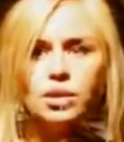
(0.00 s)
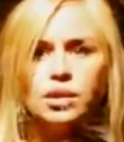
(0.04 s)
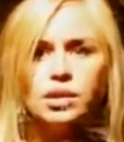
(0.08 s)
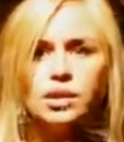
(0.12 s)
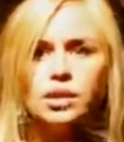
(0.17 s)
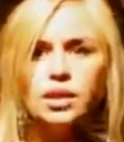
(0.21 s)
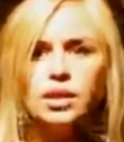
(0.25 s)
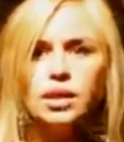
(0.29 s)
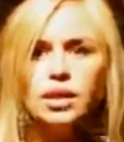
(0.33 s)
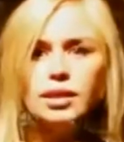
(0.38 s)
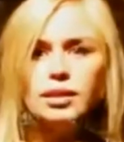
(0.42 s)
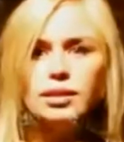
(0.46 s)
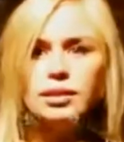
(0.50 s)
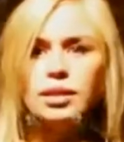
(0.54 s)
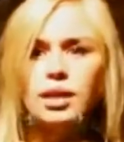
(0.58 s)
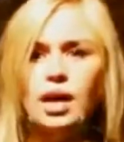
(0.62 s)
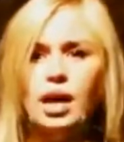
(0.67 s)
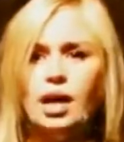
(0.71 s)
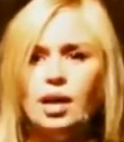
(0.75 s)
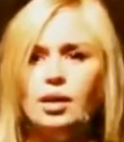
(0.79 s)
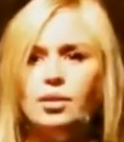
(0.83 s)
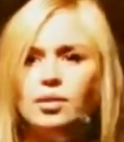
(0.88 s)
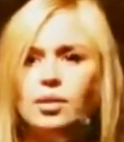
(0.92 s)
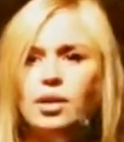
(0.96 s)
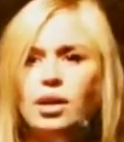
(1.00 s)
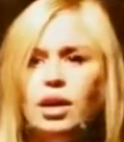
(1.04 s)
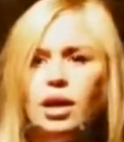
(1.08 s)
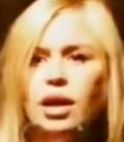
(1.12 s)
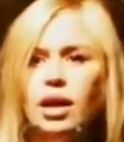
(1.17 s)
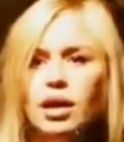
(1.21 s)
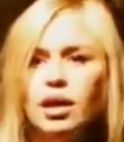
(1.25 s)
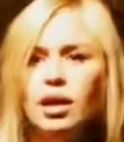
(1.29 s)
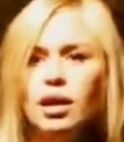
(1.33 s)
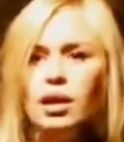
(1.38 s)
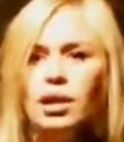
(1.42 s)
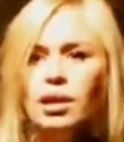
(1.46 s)
when she let down
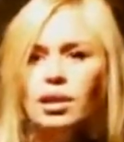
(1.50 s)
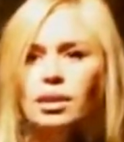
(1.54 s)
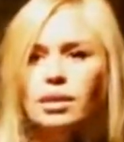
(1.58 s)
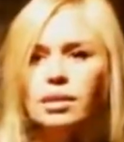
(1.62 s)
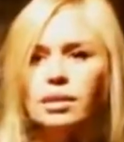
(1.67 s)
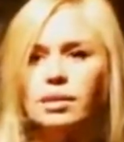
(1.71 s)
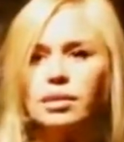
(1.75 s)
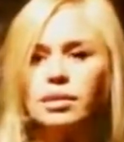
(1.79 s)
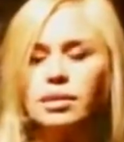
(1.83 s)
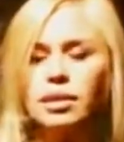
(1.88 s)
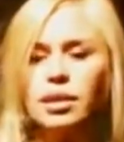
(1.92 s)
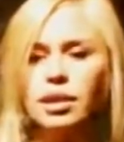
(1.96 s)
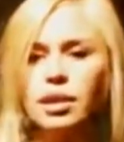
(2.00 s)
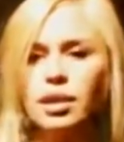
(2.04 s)
her hair?